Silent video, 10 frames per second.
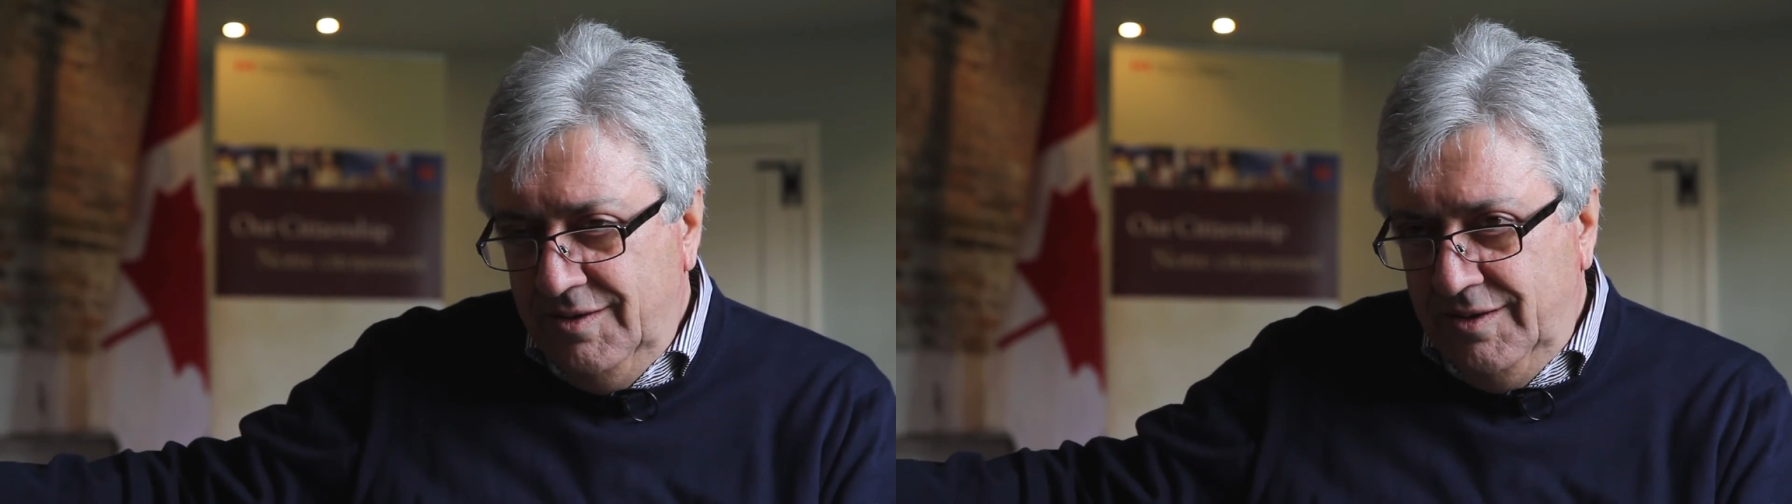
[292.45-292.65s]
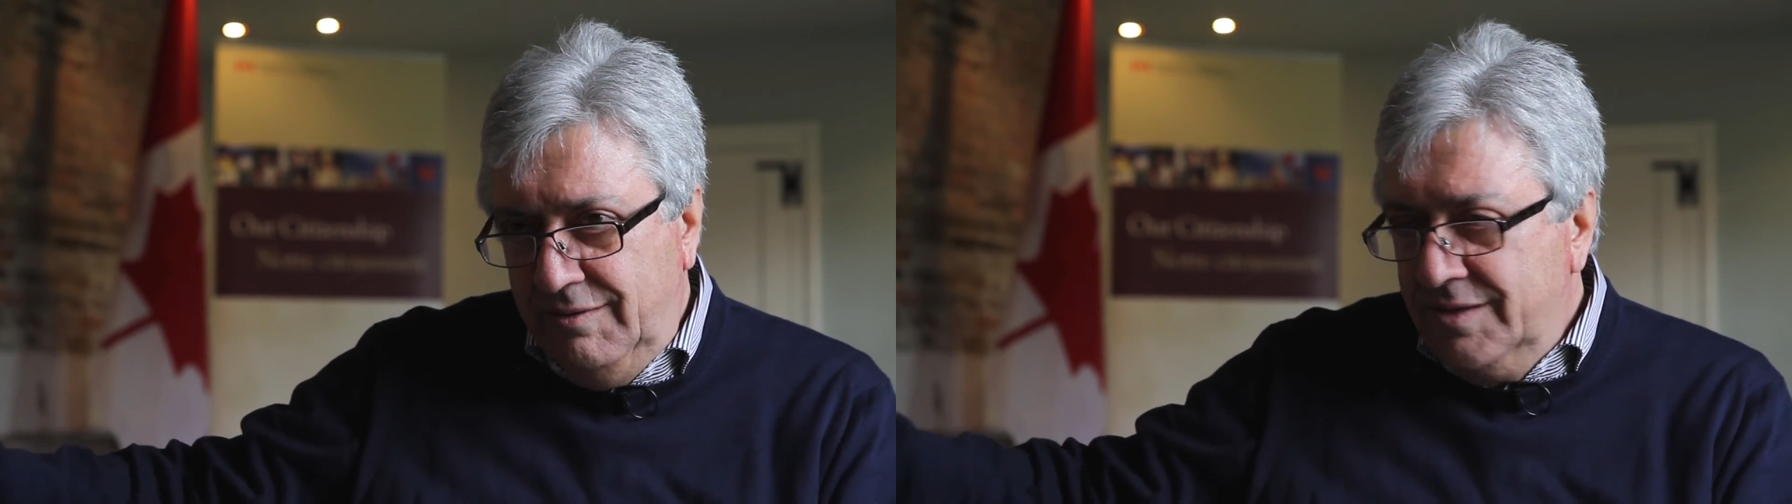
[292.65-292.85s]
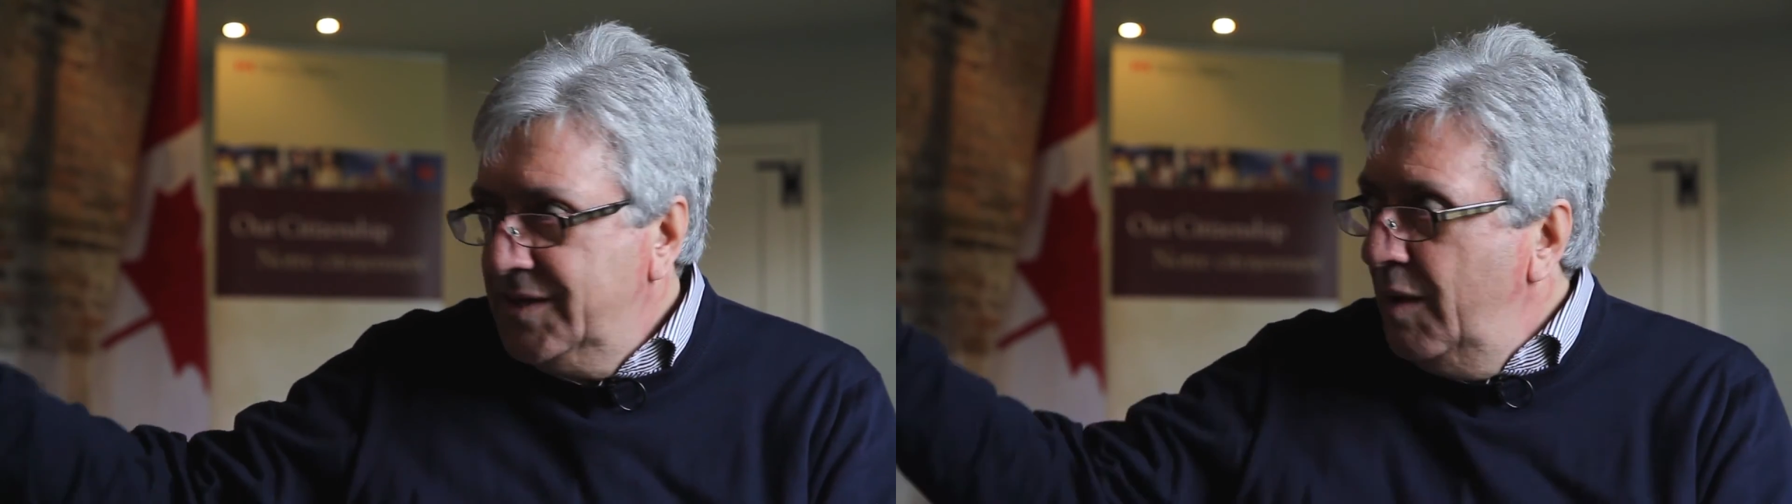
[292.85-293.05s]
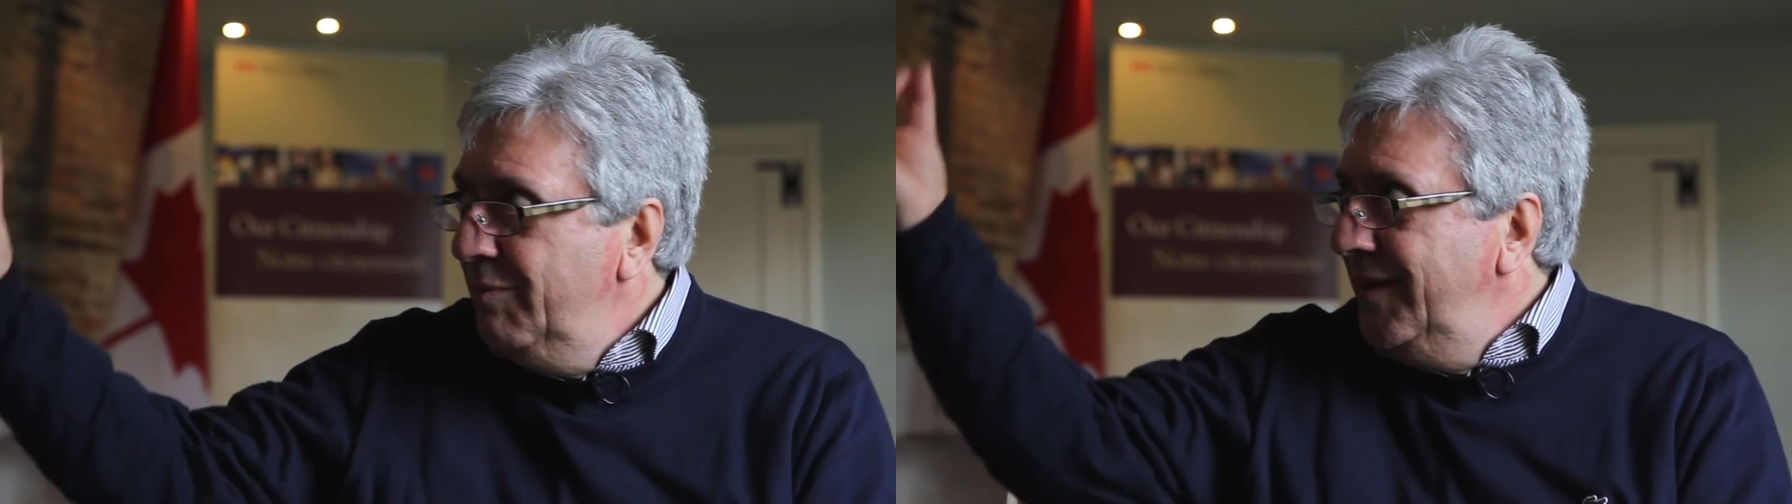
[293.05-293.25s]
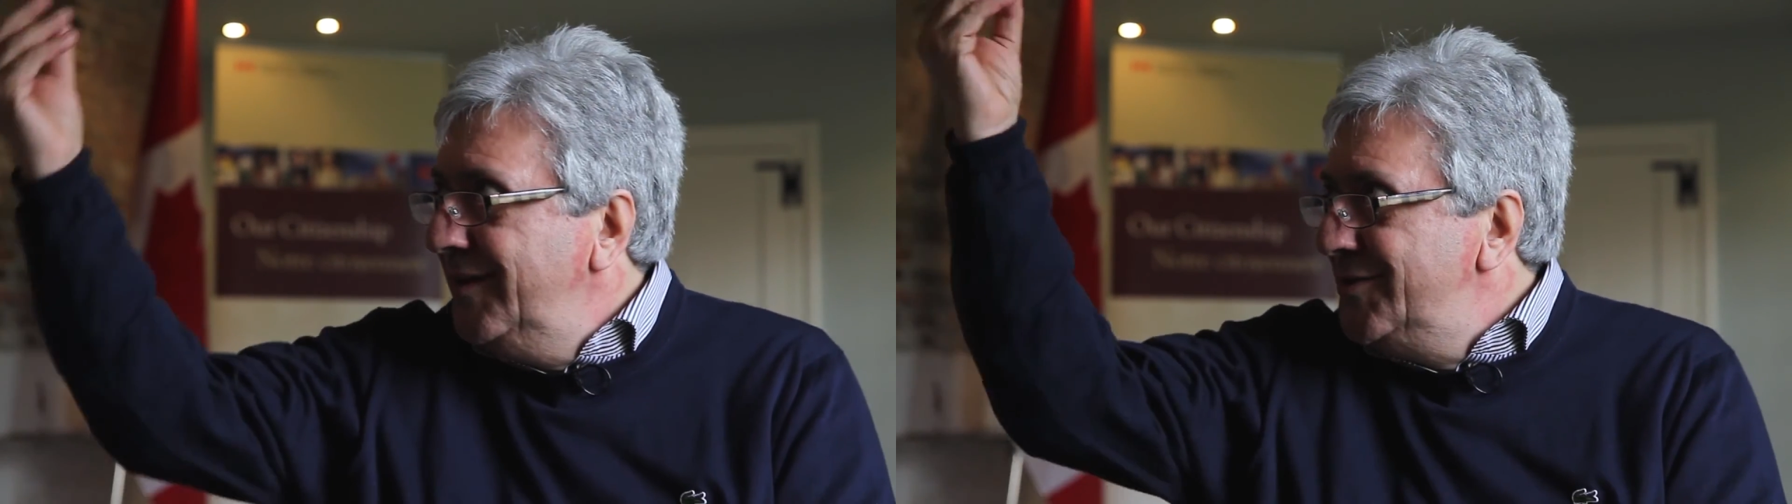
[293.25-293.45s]
You are
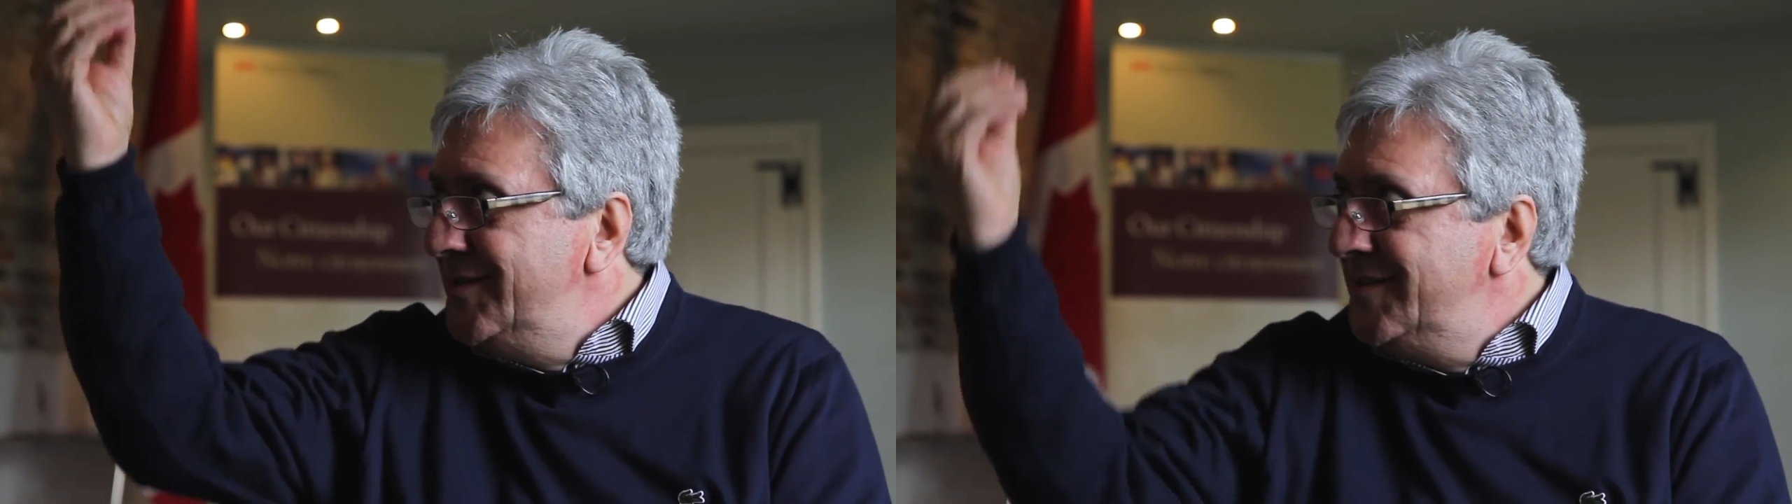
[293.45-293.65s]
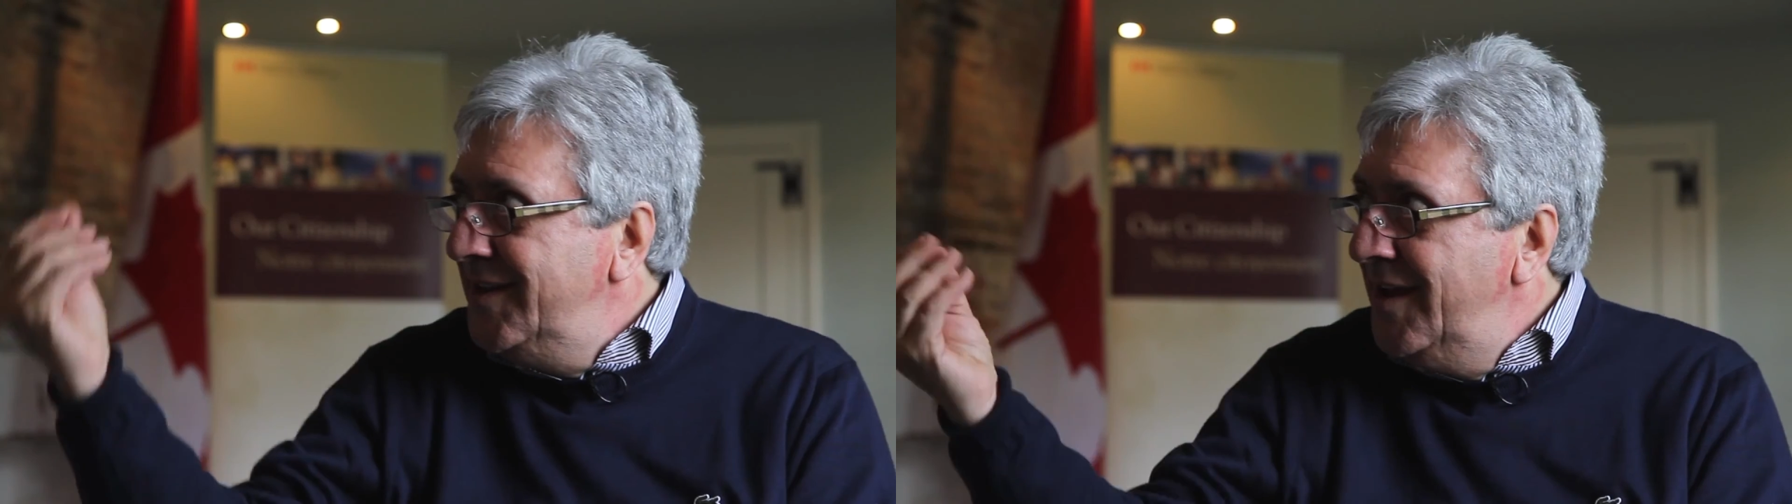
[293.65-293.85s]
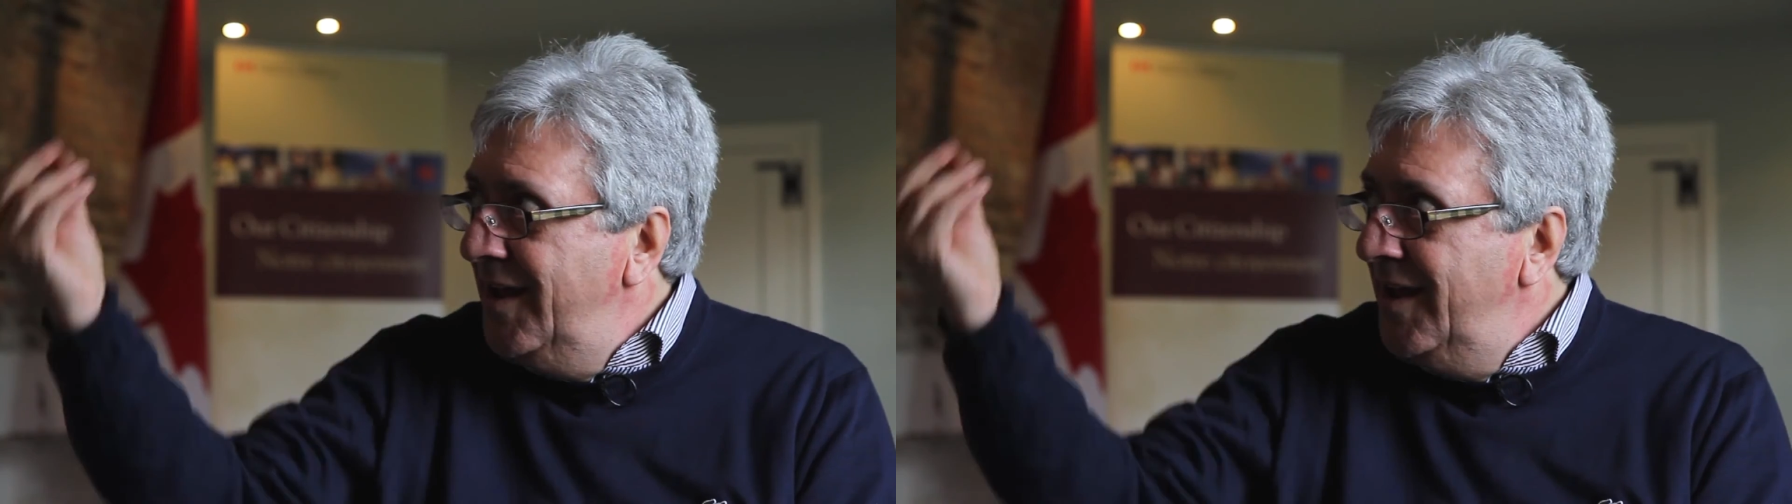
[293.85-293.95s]
something just